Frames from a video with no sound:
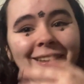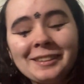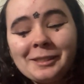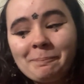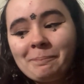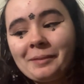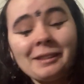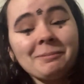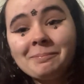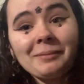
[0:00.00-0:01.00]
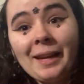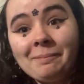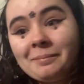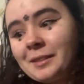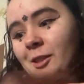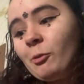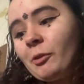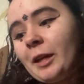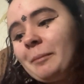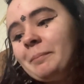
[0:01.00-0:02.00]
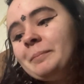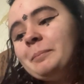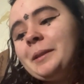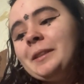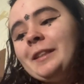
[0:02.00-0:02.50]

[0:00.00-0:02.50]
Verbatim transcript: that's, that's so great. But